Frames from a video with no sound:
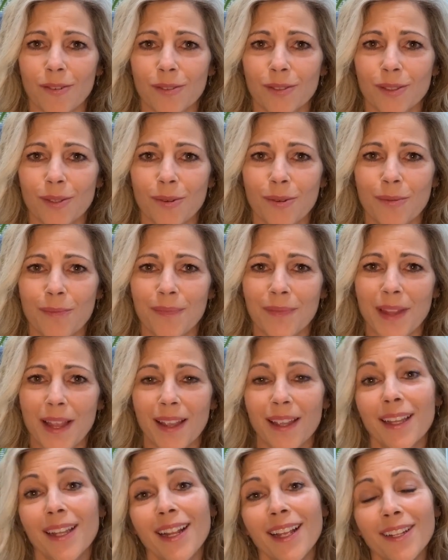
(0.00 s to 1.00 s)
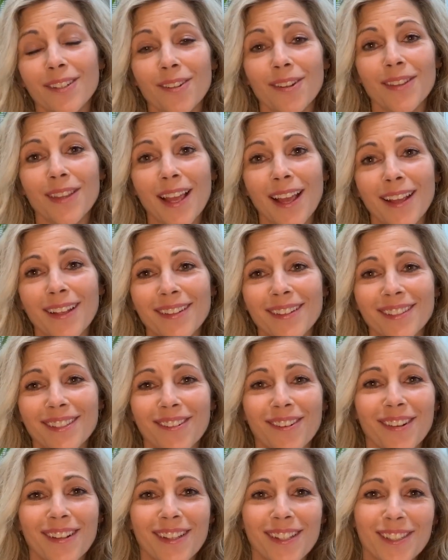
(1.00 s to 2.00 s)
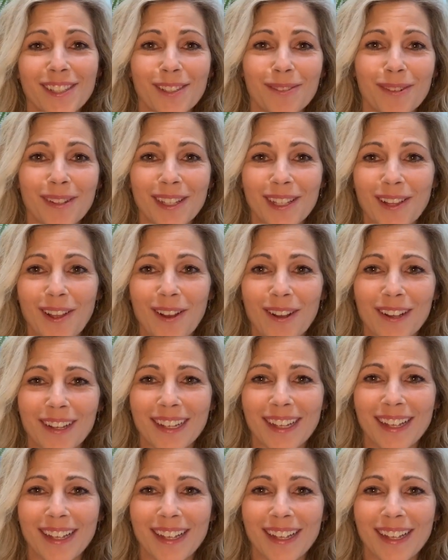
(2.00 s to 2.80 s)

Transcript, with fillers: So I'm going to end on that. Sorry, this is really long.